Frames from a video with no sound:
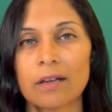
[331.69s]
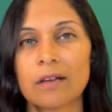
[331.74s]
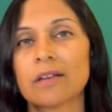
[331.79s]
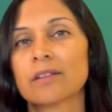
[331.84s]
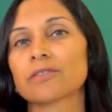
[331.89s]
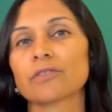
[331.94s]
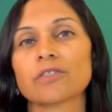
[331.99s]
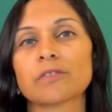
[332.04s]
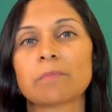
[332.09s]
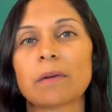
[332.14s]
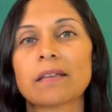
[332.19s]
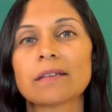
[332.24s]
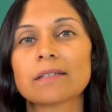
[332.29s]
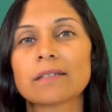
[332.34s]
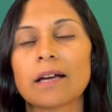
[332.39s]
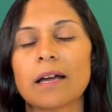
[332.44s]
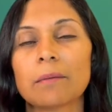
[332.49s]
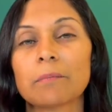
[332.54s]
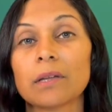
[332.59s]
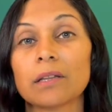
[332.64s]
So spend
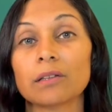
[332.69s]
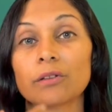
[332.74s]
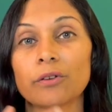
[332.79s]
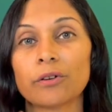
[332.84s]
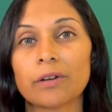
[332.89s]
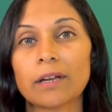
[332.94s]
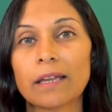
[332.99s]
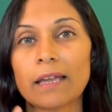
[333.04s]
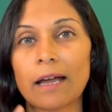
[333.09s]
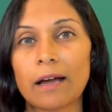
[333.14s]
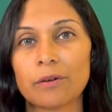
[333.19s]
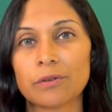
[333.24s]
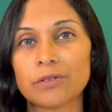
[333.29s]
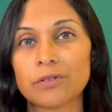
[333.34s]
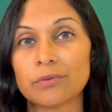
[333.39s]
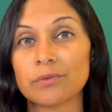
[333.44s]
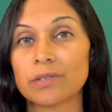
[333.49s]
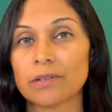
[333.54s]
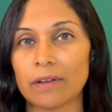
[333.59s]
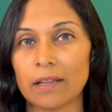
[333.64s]
time learning how
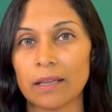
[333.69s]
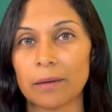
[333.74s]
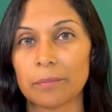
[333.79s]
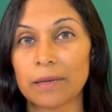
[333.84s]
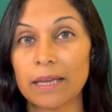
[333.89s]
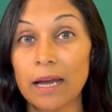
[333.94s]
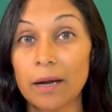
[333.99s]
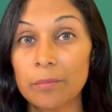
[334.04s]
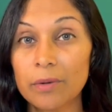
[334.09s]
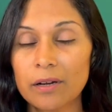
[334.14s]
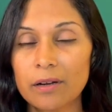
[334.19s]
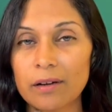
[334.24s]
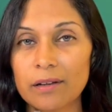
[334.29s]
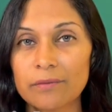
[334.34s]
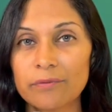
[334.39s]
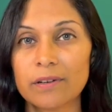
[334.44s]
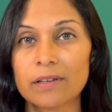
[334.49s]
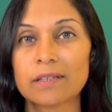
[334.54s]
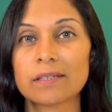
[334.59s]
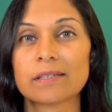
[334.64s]
to develop camera
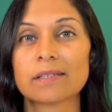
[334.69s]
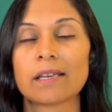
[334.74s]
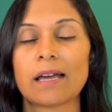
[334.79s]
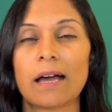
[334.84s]
confidence,